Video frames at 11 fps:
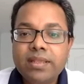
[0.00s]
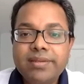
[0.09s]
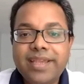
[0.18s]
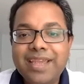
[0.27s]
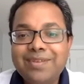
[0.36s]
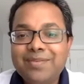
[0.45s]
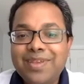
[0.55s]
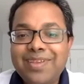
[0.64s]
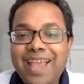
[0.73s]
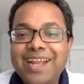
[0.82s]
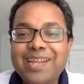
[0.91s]
again,
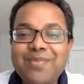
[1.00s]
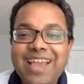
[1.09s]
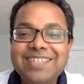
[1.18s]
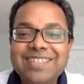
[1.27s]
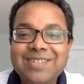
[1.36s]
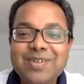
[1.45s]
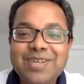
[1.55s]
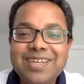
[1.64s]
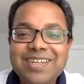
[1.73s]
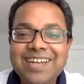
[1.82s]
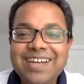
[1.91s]
academia is a good
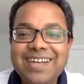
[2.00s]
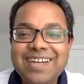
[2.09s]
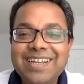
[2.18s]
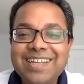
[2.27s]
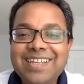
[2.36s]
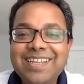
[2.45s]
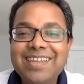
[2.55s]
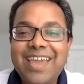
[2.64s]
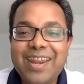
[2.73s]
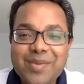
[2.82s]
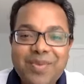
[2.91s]

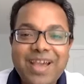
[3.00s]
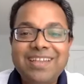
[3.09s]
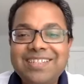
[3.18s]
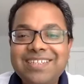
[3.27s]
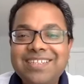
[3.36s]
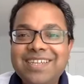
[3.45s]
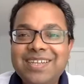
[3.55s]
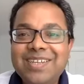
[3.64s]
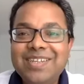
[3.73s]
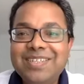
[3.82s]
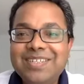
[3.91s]
career path
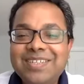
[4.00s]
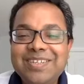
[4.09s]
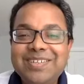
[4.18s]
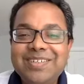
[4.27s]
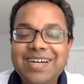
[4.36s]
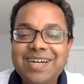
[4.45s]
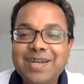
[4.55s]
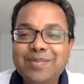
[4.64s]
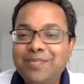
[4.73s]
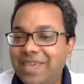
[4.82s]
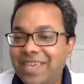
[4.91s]
to
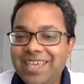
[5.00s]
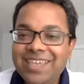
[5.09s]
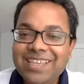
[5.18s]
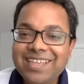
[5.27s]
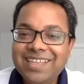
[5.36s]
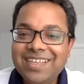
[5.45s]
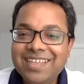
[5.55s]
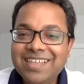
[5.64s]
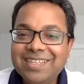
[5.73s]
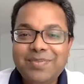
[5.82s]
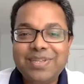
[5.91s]
be,
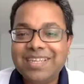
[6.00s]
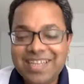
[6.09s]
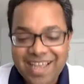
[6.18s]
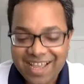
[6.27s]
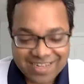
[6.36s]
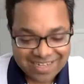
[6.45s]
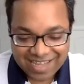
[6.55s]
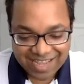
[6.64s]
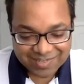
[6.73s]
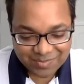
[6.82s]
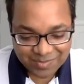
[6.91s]
especially, and
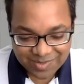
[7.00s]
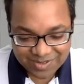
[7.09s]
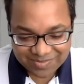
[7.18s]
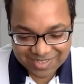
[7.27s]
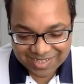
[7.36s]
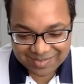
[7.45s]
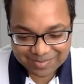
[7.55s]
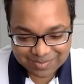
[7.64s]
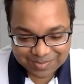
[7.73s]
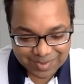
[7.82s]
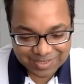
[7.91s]
as one of the
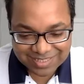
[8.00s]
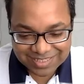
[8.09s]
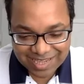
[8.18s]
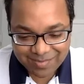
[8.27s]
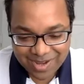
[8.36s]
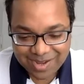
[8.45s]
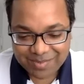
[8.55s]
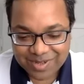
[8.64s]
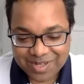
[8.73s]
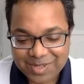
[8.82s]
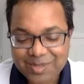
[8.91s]
questions came
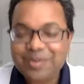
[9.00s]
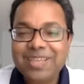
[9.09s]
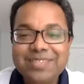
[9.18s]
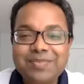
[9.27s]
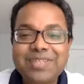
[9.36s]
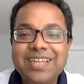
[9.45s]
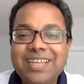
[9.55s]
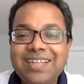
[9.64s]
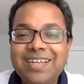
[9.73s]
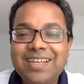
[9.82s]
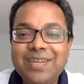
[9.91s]
up, to be especially
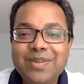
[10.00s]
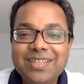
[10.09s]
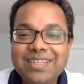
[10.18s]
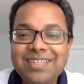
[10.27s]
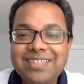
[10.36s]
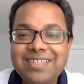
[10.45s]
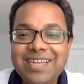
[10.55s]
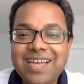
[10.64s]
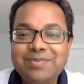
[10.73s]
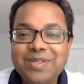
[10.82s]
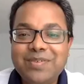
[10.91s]
in during these
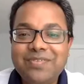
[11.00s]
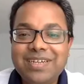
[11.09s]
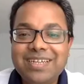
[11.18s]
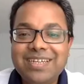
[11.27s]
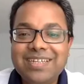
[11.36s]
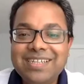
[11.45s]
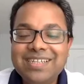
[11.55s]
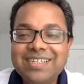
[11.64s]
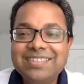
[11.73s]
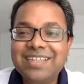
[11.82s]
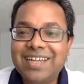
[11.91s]
types of
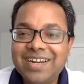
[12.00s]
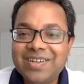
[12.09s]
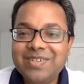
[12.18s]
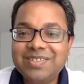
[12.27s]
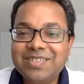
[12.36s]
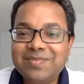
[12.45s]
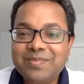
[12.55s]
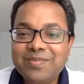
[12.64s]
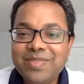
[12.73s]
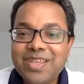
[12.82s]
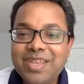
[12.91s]
scenarios.
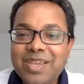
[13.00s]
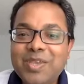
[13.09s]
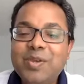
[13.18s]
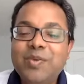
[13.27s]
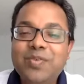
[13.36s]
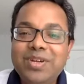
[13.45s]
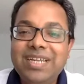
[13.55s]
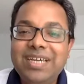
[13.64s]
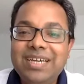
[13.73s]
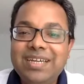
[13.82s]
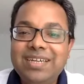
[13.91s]
You would,
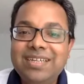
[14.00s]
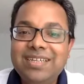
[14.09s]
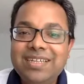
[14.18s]
at